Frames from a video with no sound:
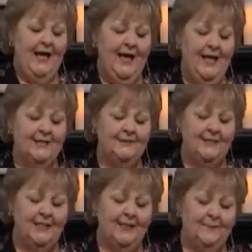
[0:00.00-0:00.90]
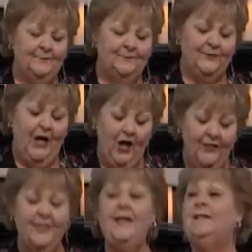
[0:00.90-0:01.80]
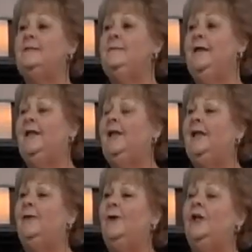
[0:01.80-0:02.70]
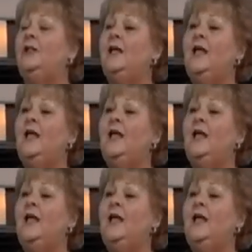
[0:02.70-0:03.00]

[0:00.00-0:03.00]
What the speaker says: And all things being equal,